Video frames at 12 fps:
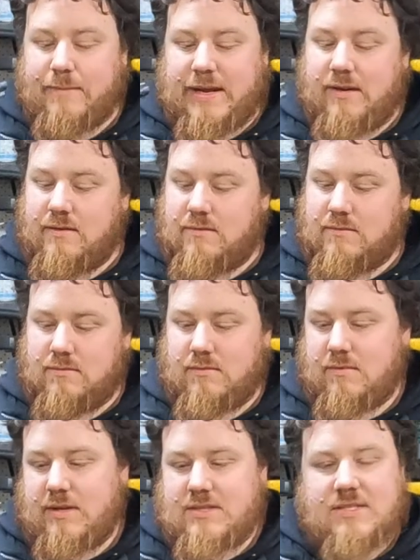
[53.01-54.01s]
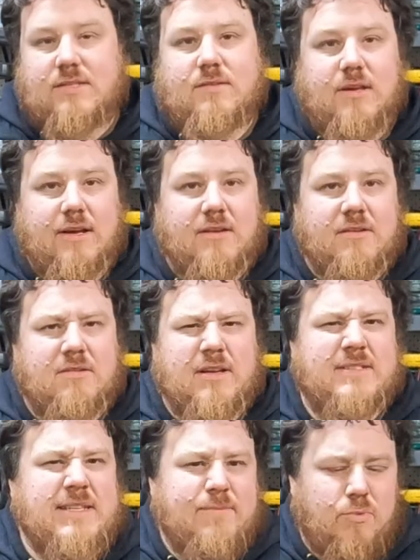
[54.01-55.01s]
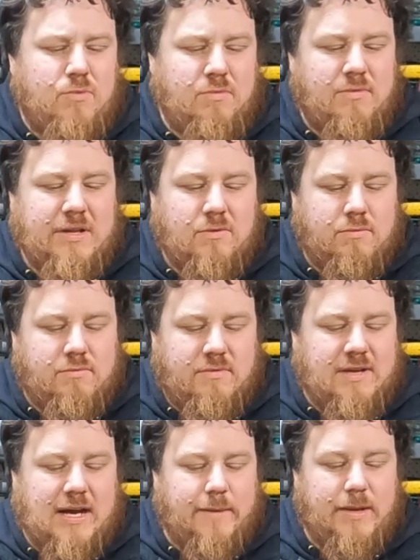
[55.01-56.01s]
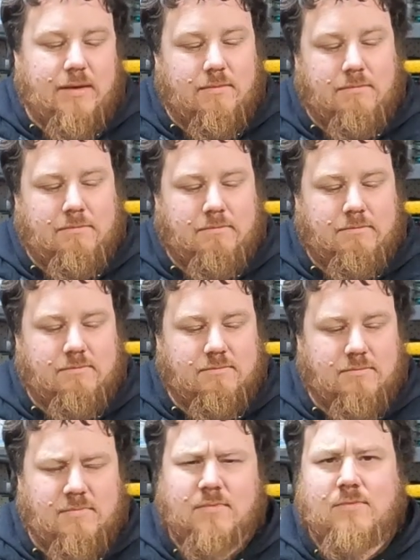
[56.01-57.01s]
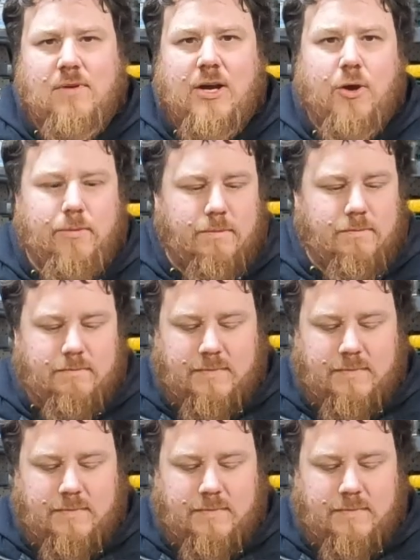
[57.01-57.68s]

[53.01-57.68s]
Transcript: I mean, it's a simple little Carby, I hope.